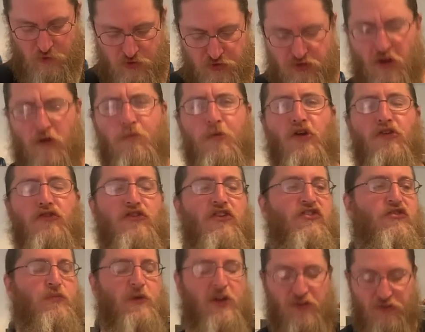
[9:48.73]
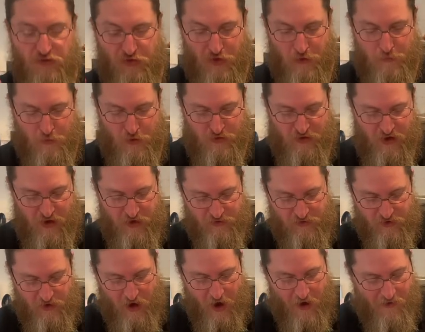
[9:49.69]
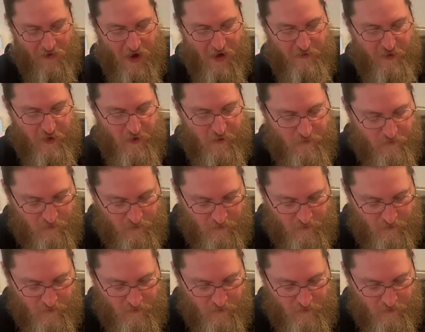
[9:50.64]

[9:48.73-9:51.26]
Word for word: super crispy, super tasty. I love it.